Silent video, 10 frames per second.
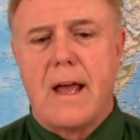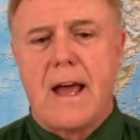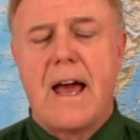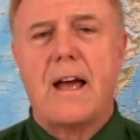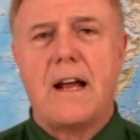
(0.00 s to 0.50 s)

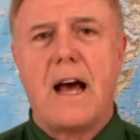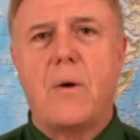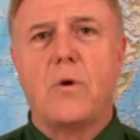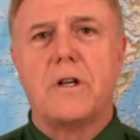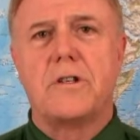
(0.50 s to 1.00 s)
and I
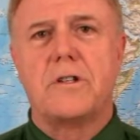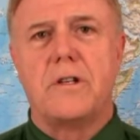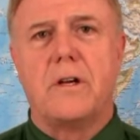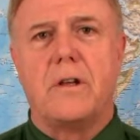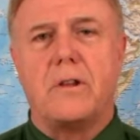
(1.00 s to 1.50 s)

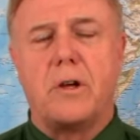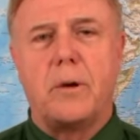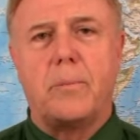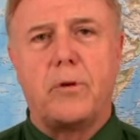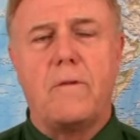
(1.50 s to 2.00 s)
was
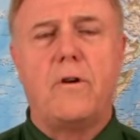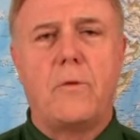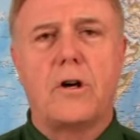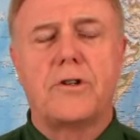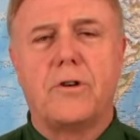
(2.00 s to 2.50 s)
the provost
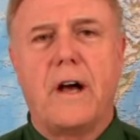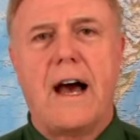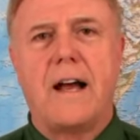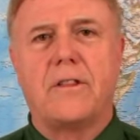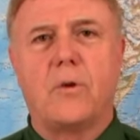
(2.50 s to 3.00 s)
marshal
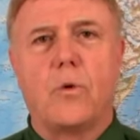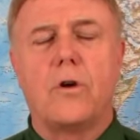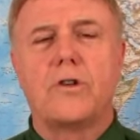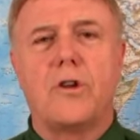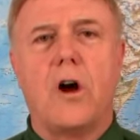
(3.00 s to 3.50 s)
at the
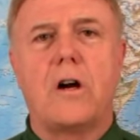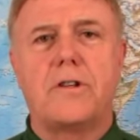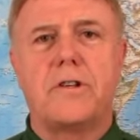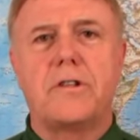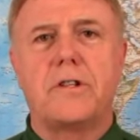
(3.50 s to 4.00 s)
world's
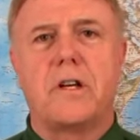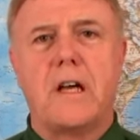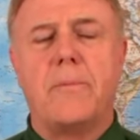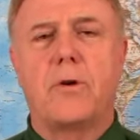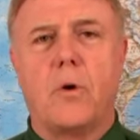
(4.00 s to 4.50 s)
largest
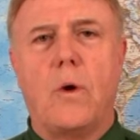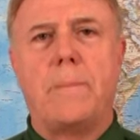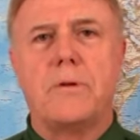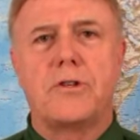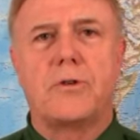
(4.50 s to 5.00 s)
chemical
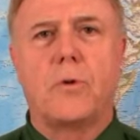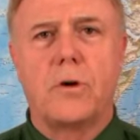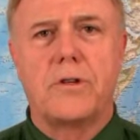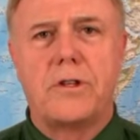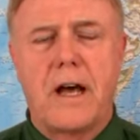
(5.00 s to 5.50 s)
weapons
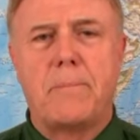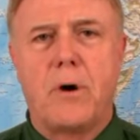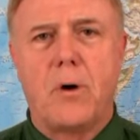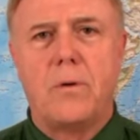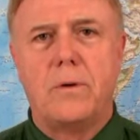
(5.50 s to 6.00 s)
storage
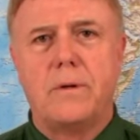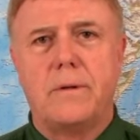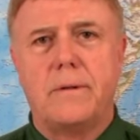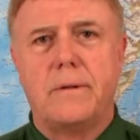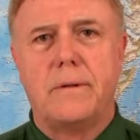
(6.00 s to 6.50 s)
depot.
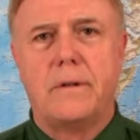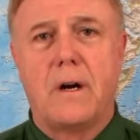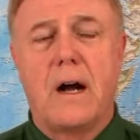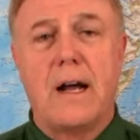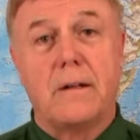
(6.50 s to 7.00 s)

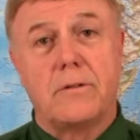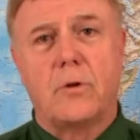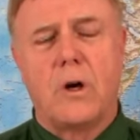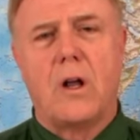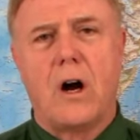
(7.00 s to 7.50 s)
All right,
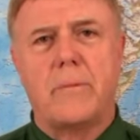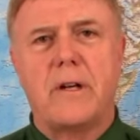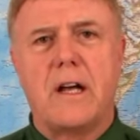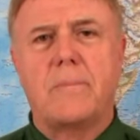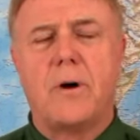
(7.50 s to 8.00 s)
Tooele
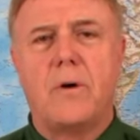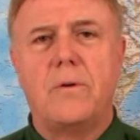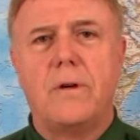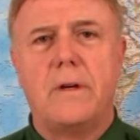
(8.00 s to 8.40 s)
Army Depot.